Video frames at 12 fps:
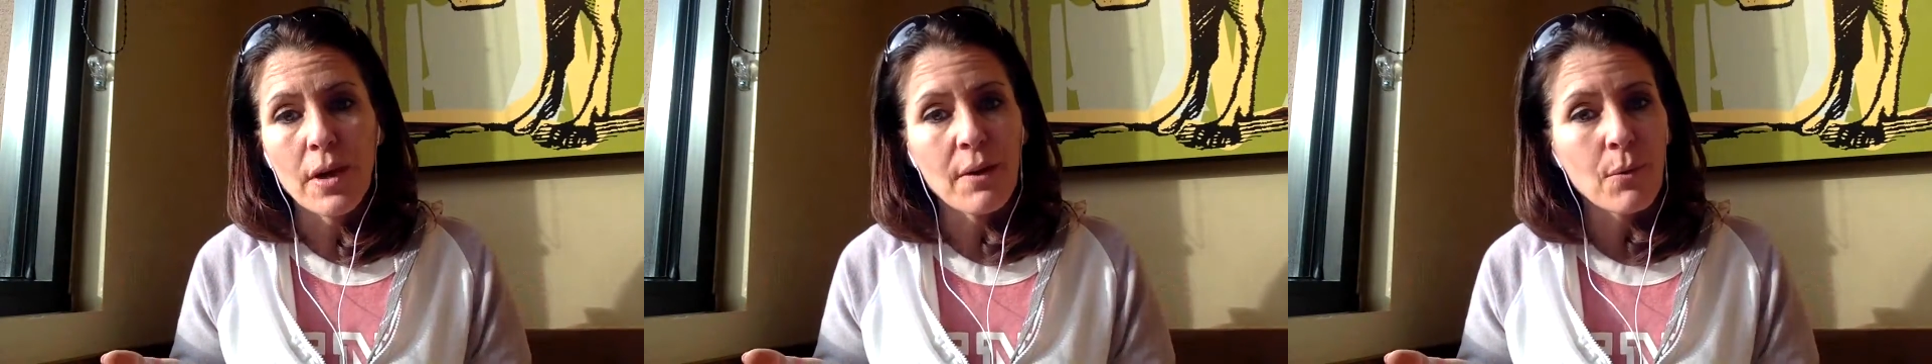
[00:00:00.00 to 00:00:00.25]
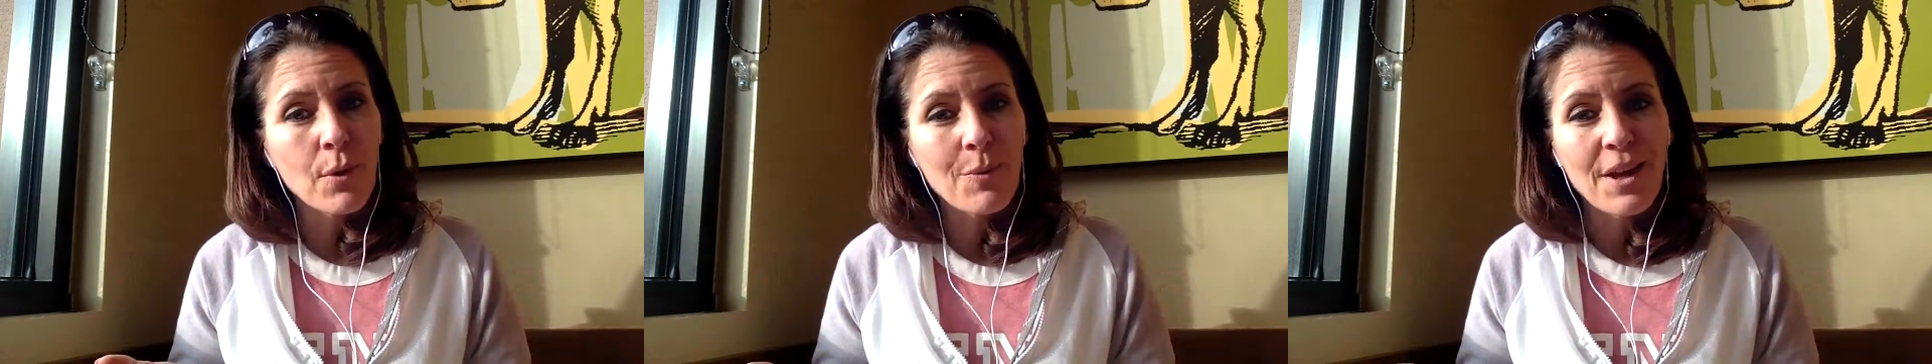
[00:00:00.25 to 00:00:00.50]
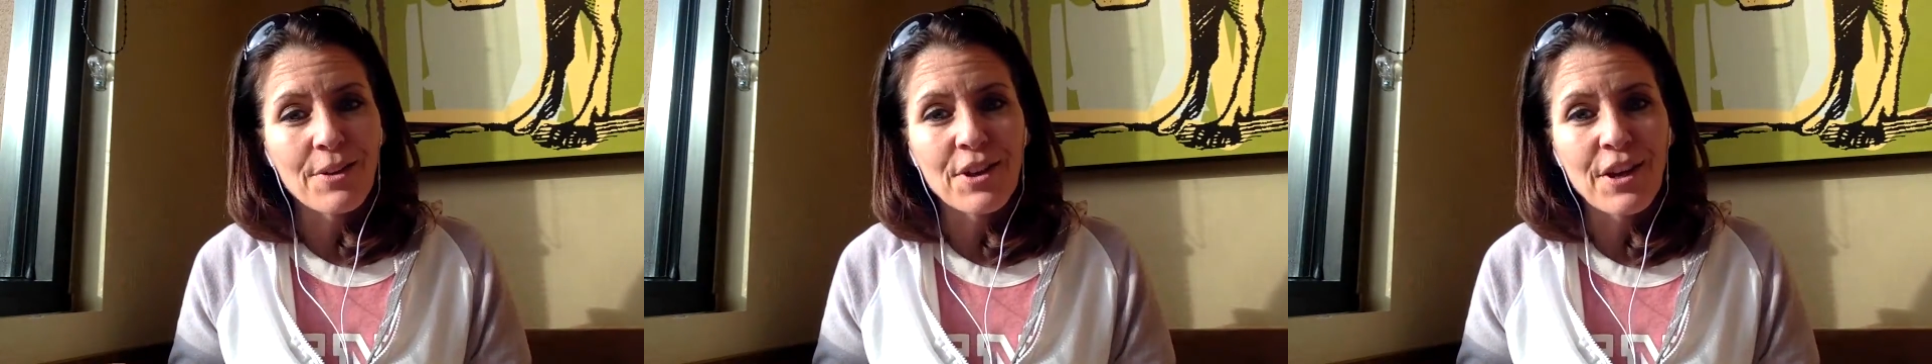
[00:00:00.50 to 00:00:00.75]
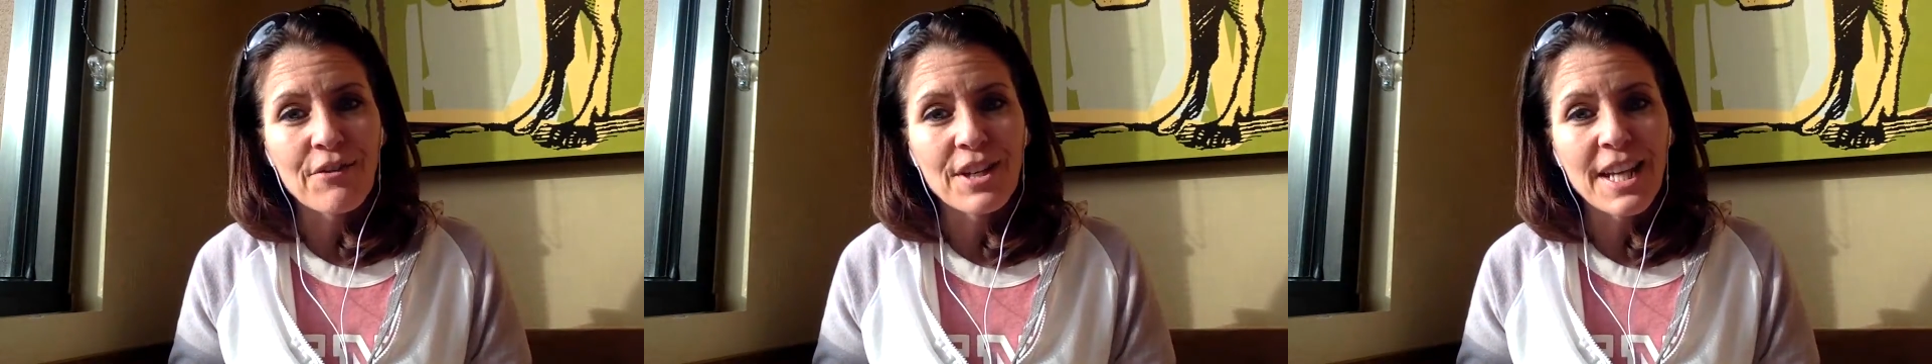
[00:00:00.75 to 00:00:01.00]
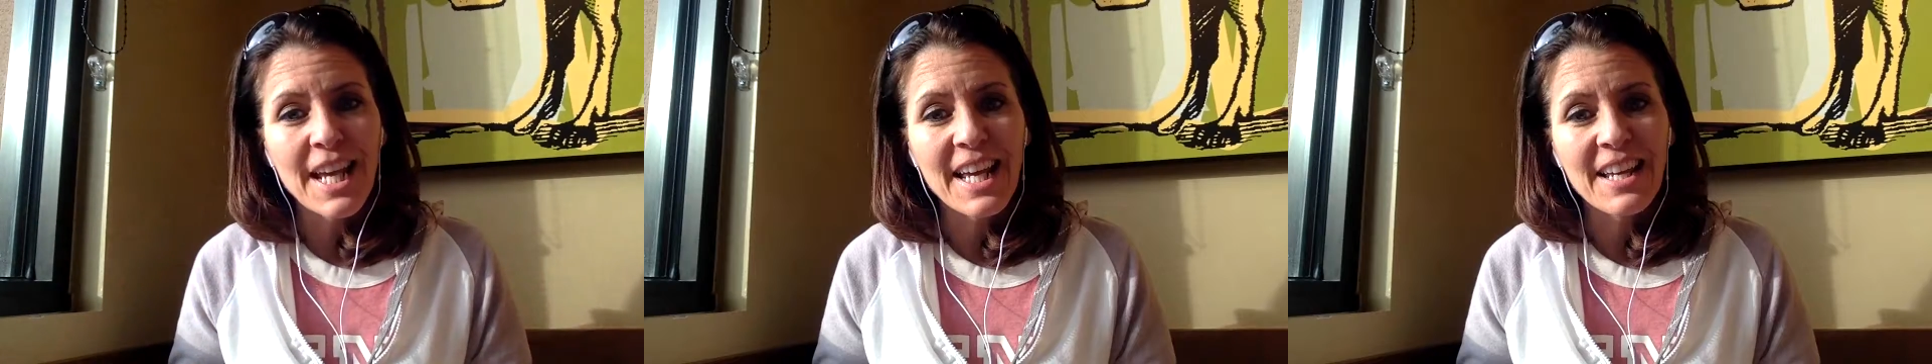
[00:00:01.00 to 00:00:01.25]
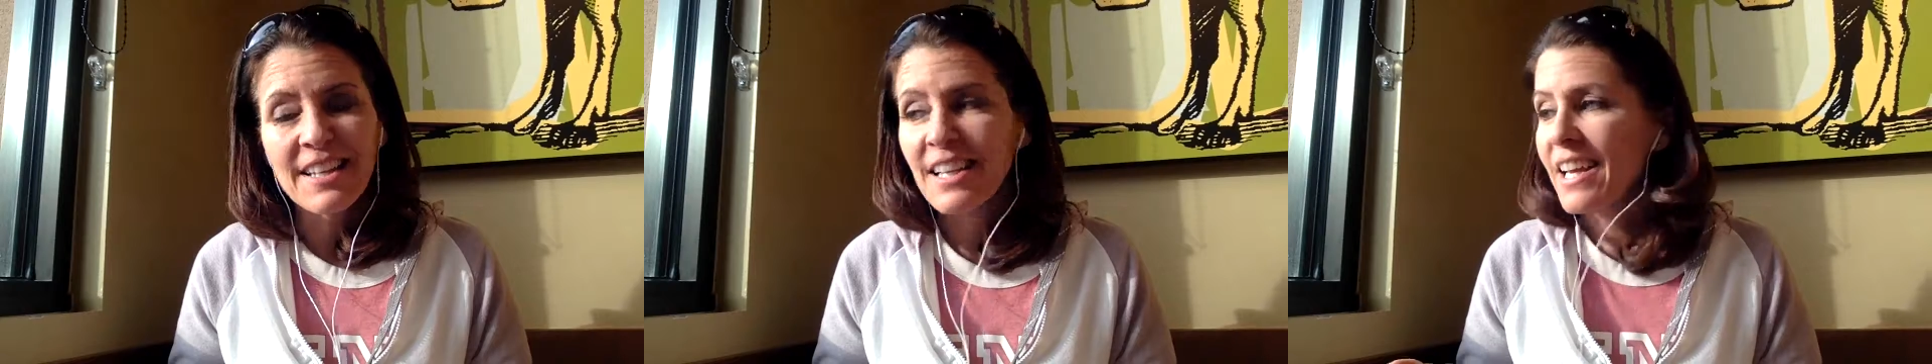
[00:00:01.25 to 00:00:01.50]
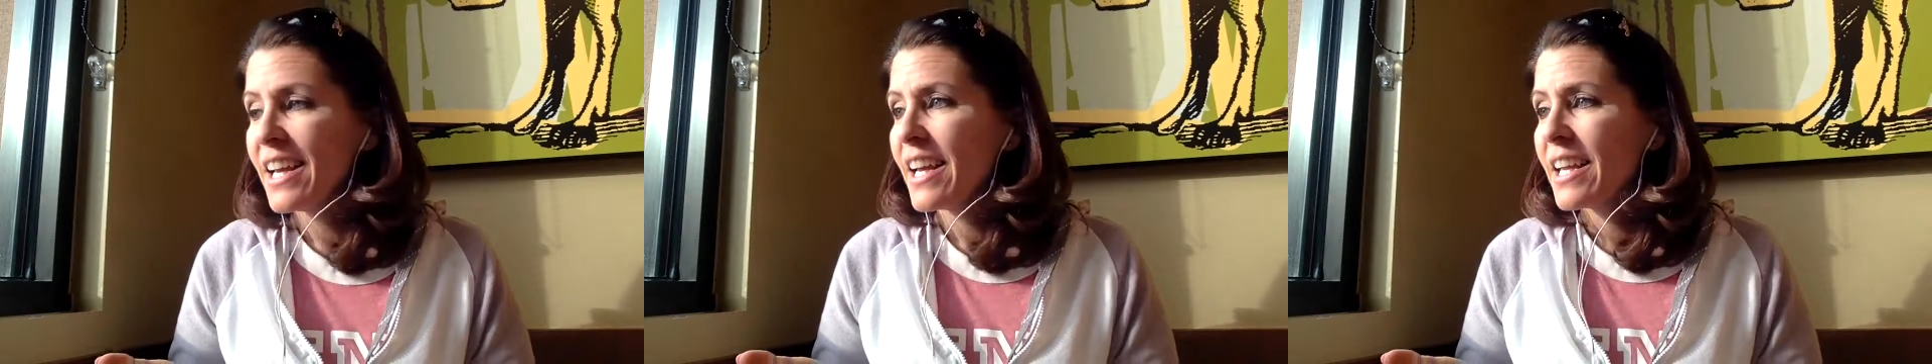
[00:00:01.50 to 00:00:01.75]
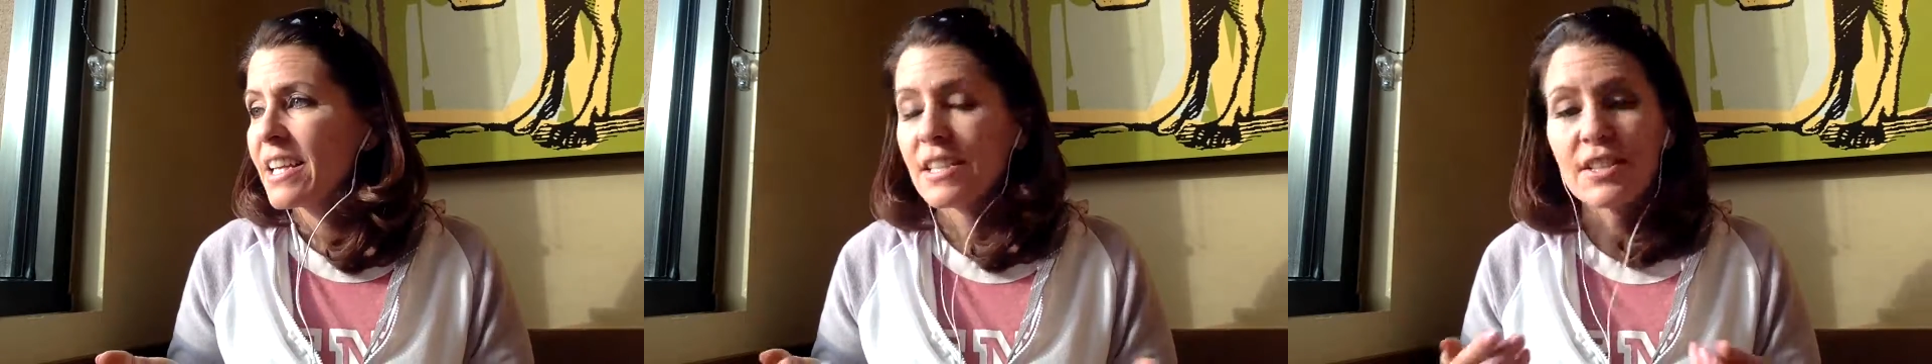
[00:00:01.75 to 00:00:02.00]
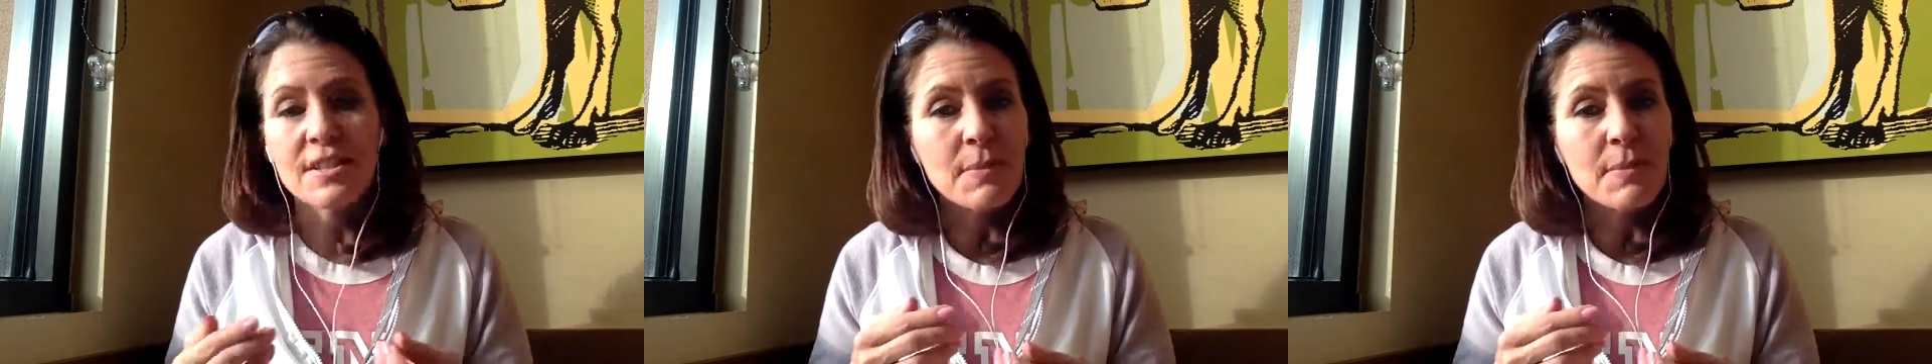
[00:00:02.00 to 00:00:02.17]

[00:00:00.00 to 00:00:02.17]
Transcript: we'll be out there every day. Just